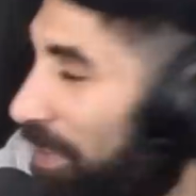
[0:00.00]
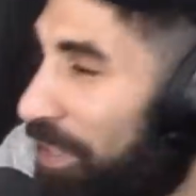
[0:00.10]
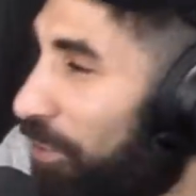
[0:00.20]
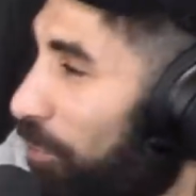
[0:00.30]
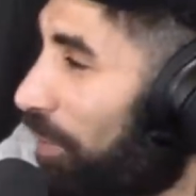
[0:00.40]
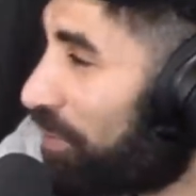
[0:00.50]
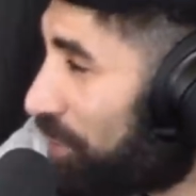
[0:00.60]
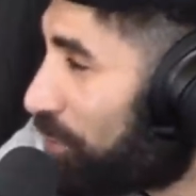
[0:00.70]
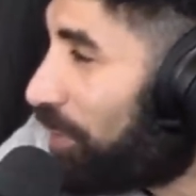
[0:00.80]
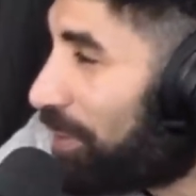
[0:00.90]
I know one's a
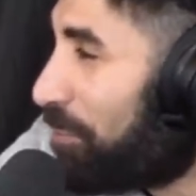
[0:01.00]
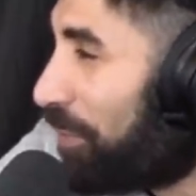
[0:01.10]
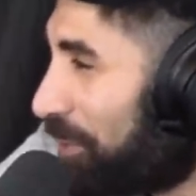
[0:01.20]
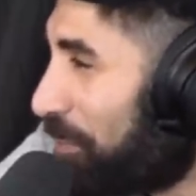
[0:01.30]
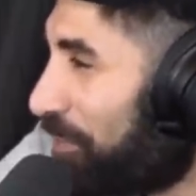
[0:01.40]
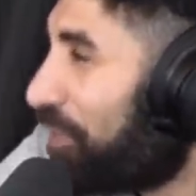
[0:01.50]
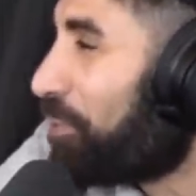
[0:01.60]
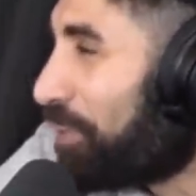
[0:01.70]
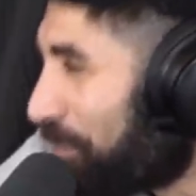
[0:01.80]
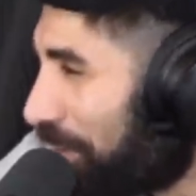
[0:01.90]
striker and one's a
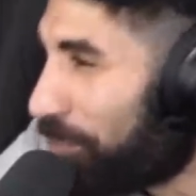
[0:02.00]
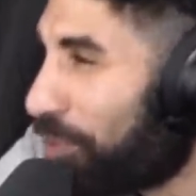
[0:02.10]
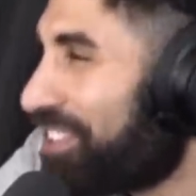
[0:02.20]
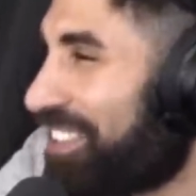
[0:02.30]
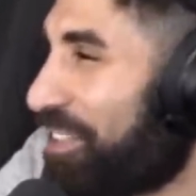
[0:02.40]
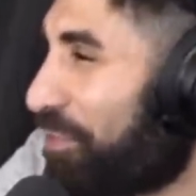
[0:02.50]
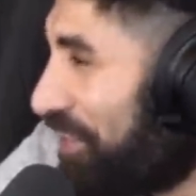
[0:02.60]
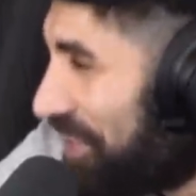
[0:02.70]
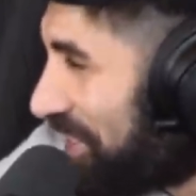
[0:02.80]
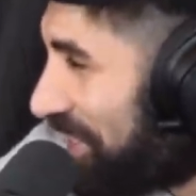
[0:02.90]
midfielder, but what is the
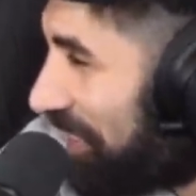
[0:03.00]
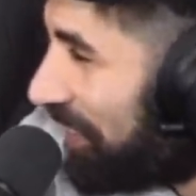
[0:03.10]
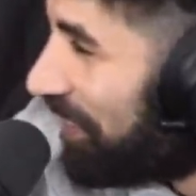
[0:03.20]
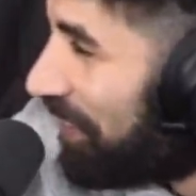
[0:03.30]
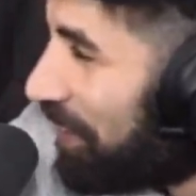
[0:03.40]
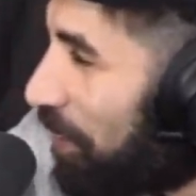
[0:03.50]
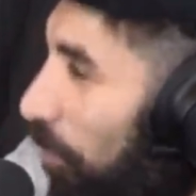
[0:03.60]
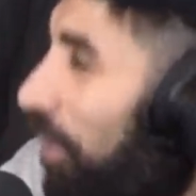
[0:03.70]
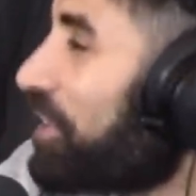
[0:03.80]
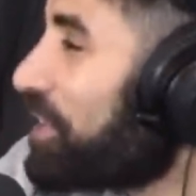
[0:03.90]
difference?
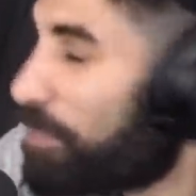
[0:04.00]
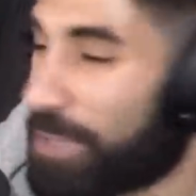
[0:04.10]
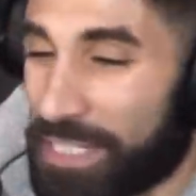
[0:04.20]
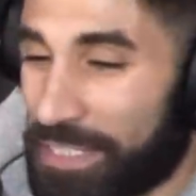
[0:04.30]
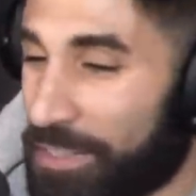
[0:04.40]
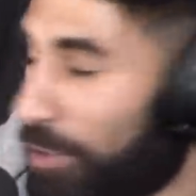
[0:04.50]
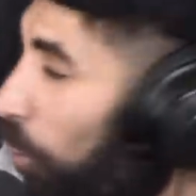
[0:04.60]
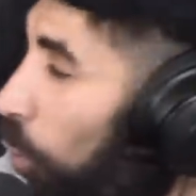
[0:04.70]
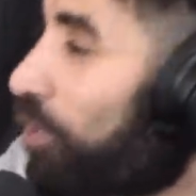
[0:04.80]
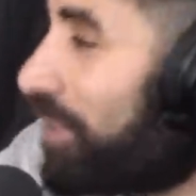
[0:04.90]
One is being
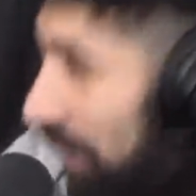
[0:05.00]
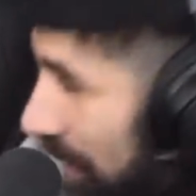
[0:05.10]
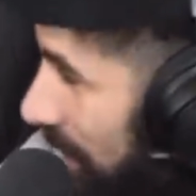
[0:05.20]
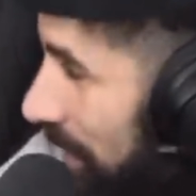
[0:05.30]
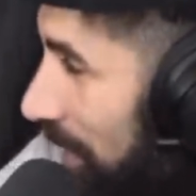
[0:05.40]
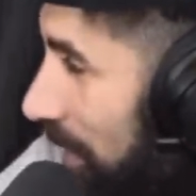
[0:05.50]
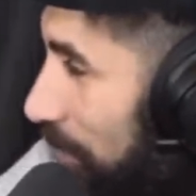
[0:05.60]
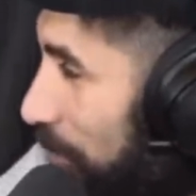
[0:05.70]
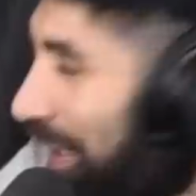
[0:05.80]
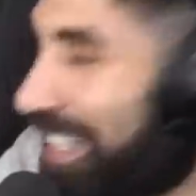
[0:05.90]
lauded,
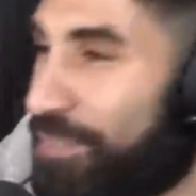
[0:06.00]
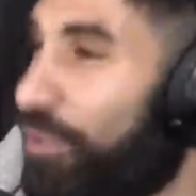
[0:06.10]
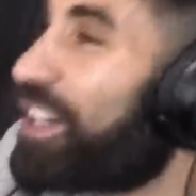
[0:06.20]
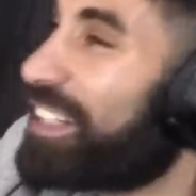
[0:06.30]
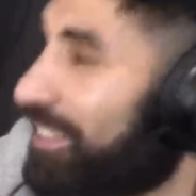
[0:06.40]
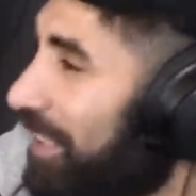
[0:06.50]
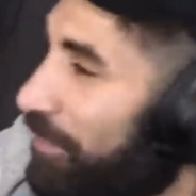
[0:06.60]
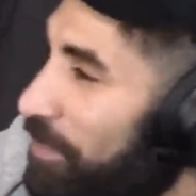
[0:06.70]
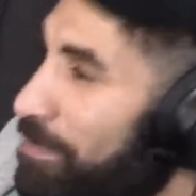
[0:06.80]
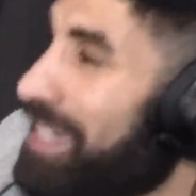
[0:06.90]
plays for England
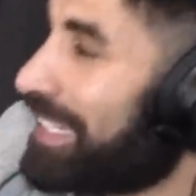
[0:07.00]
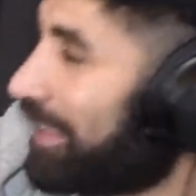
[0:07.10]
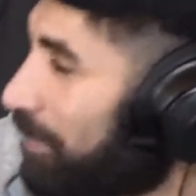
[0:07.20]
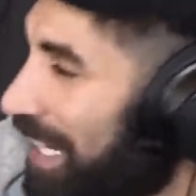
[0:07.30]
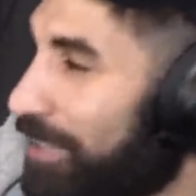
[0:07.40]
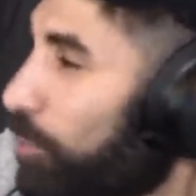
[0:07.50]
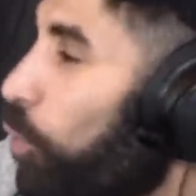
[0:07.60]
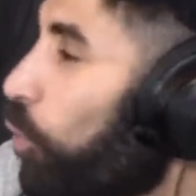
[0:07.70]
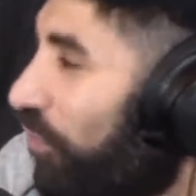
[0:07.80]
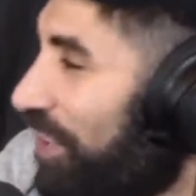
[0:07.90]
every minute, takes
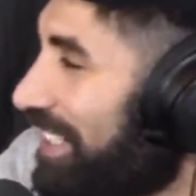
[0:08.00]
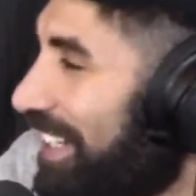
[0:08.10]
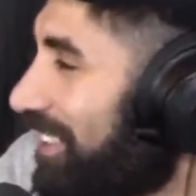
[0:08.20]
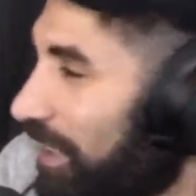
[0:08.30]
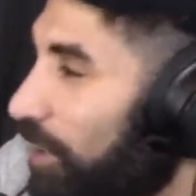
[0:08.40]
all free kicks and